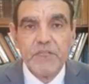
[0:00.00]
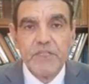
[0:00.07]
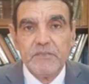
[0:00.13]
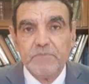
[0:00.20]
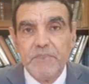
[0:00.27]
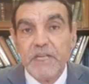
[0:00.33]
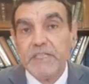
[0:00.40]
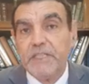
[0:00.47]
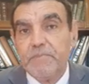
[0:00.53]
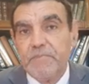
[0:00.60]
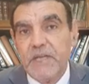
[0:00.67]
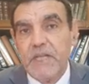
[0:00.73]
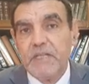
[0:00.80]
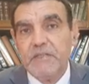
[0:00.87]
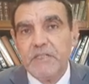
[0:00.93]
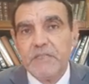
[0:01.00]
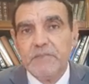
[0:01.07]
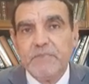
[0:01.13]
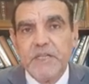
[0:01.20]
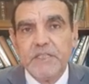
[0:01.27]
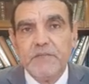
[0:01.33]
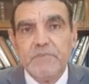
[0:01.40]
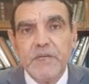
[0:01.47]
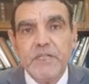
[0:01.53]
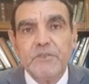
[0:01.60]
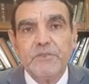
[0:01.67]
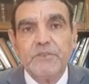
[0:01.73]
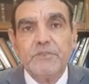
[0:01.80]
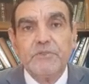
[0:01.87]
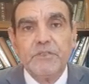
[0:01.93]
it may
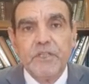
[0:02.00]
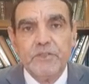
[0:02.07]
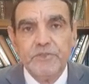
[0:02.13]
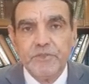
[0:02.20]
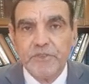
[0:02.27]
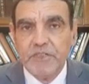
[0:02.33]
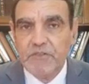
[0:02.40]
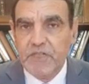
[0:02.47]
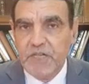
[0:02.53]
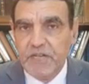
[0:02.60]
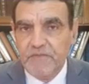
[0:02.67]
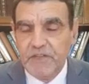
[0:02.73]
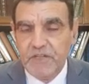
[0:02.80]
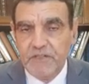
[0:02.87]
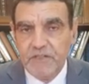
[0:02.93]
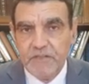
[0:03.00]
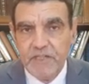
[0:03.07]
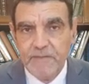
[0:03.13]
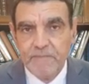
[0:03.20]
depend on the country you are living